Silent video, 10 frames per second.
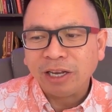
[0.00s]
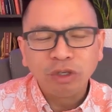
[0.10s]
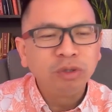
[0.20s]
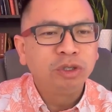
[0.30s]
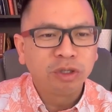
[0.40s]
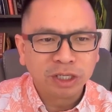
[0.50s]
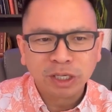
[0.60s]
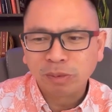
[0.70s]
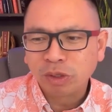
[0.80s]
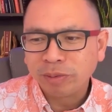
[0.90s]
do the
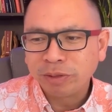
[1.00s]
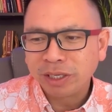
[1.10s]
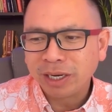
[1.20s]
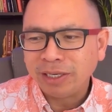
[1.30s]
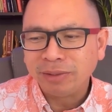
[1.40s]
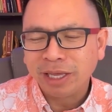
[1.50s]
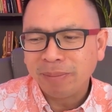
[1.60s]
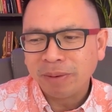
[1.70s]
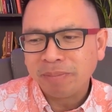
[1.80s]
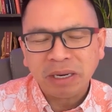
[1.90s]
subscription. I do
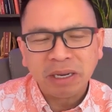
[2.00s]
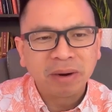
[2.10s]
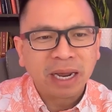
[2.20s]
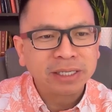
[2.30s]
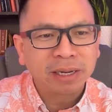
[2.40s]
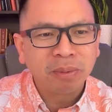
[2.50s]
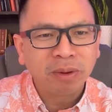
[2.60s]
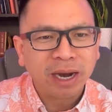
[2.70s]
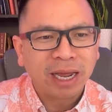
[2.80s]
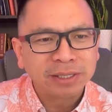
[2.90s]
keep it. But, at some
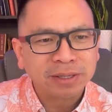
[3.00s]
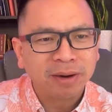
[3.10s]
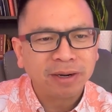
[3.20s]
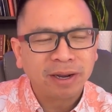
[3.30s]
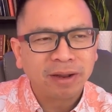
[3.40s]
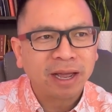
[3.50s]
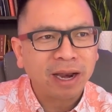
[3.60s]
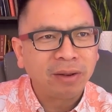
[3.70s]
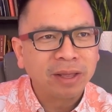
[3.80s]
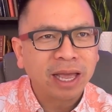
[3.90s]
point I started
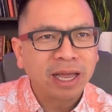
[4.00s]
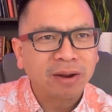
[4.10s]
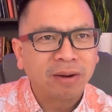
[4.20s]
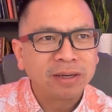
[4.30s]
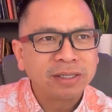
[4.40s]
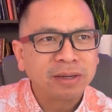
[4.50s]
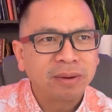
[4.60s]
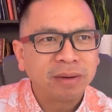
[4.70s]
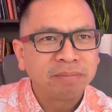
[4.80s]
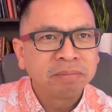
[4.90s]
kind of looking at cards and
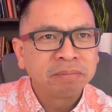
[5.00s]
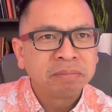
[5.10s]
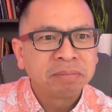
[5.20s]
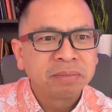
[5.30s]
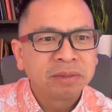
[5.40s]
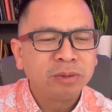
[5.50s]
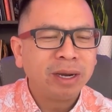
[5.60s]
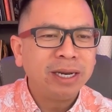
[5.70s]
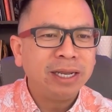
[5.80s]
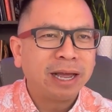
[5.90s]
going, do
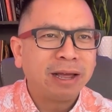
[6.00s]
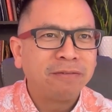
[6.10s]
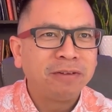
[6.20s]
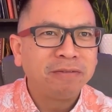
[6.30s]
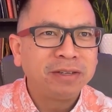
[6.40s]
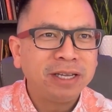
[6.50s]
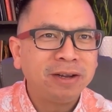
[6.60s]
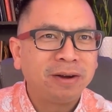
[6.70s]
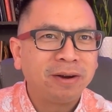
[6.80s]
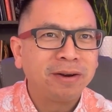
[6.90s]
I need to have 15
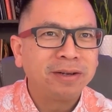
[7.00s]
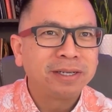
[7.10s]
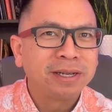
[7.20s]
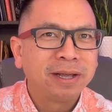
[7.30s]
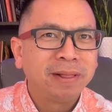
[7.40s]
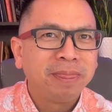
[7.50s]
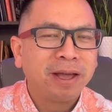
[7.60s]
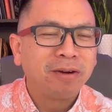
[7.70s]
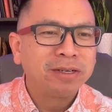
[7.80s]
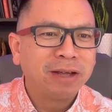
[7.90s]
cards
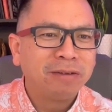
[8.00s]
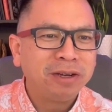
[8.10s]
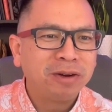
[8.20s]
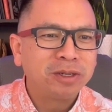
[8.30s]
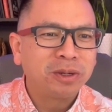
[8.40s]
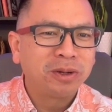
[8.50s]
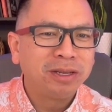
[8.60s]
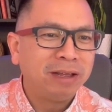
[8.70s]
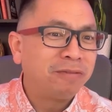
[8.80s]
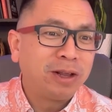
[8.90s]
that are 7 years
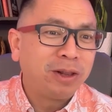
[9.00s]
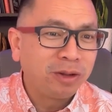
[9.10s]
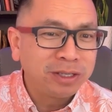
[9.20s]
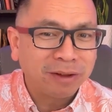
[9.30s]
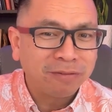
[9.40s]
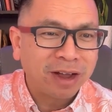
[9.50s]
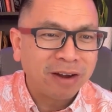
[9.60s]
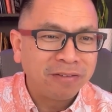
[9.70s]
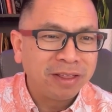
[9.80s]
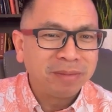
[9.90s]
old? If I close out
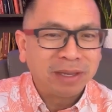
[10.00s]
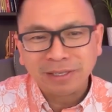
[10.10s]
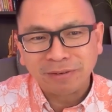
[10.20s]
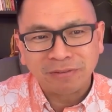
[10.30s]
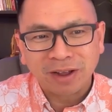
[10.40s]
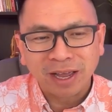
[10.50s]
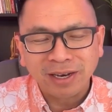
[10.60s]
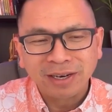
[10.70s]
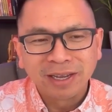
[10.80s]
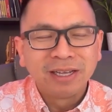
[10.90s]
5 of them, is it
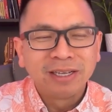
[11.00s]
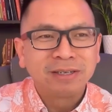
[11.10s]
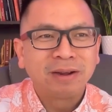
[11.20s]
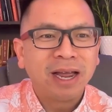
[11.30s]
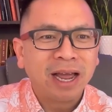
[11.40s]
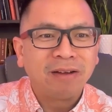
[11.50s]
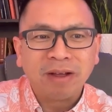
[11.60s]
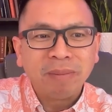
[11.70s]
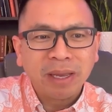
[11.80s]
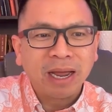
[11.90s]
fine? So I have.
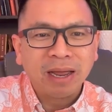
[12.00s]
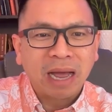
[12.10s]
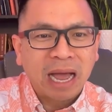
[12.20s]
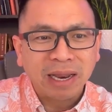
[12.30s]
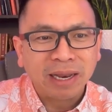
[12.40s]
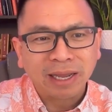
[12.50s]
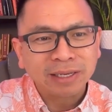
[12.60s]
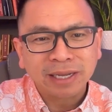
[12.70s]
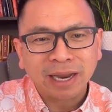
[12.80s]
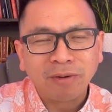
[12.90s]
I mean, I like I
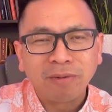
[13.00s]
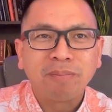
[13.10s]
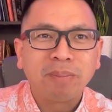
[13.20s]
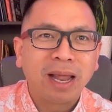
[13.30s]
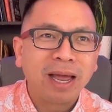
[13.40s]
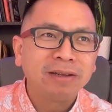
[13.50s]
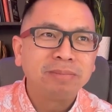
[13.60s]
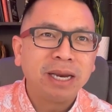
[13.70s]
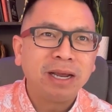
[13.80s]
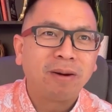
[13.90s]
said, I don't apply
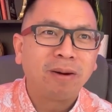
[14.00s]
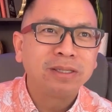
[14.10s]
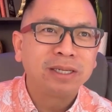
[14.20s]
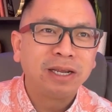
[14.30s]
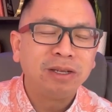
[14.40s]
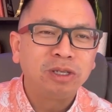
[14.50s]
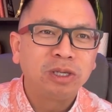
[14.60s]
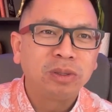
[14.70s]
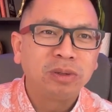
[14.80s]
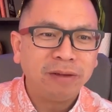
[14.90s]
as many cards as I used
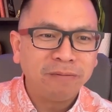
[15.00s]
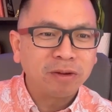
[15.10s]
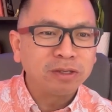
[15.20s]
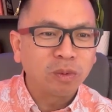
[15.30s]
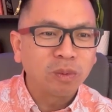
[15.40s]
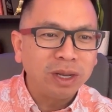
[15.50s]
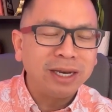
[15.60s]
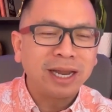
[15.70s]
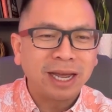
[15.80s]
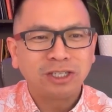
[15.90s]
to. If there's a
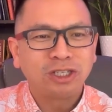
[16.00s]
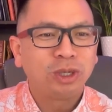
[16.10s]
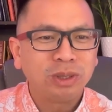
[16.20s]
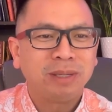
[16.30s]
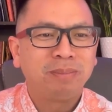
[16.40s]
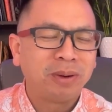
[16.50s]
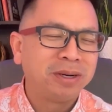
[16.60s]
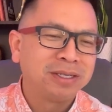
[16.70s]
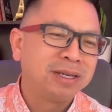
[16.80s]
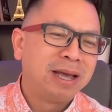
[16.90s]
really nice, juicy
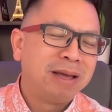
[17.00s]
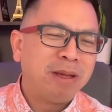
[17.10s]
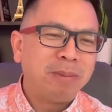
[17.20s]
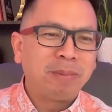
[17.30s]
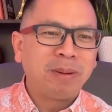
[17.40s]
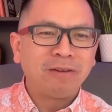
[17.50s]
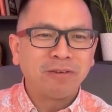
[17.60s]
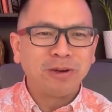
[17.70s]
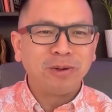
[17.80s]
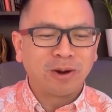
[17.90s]
bonus, maybe I'll apply
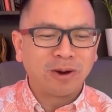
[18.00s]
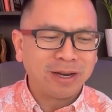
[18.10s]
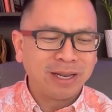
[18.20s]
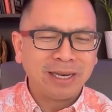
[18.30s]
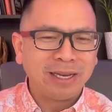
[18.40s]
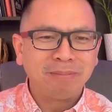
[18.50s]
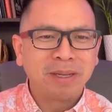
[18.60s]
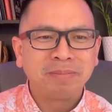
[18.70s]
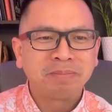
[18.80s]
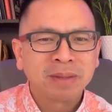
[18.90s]
for a new card lately,
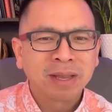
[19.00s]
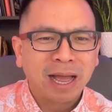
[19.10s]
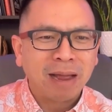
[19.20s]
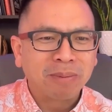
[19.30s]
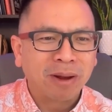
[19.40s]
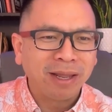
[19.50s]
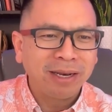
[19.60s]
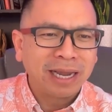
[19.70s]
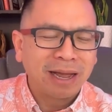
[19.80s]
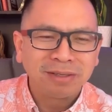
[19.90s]
but I'm
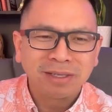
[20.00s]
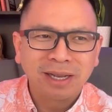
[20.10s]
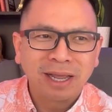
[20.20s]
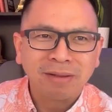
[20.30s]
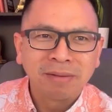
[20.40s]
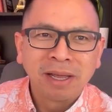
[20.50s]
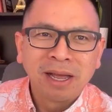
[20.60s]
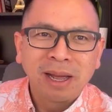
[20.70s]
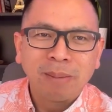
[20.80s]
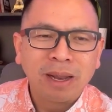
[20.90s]
probably down to like
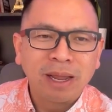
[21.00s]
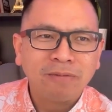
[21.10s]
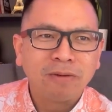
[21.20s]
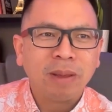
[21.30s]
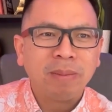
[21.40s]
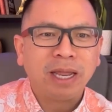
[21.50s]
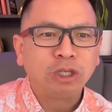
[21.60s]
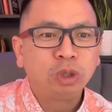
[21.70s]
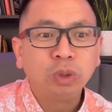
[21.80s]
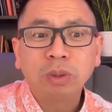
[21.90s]
applying for maybe
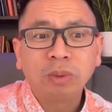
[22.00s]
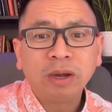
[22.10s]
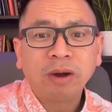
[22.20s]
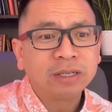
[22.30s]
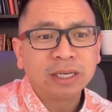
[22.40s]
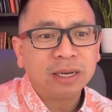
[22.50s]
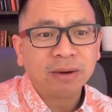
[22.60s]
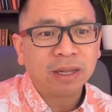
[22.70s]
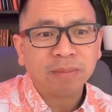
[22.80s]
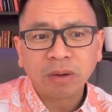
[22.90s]
like 2 or 3 cards a
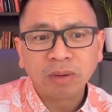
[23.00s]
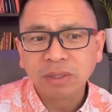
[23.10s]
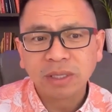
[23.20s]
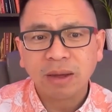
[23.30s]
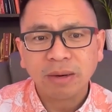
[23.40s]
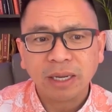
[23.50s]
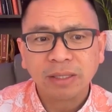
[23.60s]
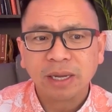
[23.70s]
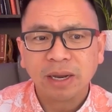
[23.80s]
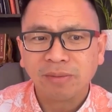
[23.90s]
year at most
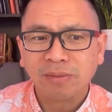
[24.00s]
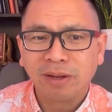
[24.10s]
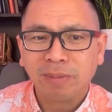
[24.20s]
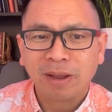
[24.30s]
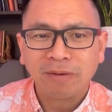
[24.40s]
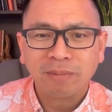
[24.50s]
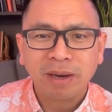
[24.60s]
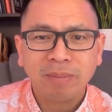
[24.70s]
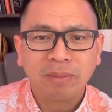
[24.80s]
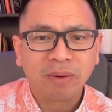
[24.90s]
nowadays. I don't really apply for
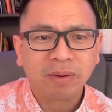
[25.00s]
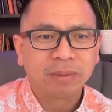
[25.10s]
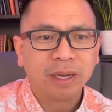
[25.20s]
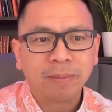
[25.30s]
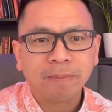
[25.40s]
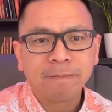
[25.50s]
many more. Yeah.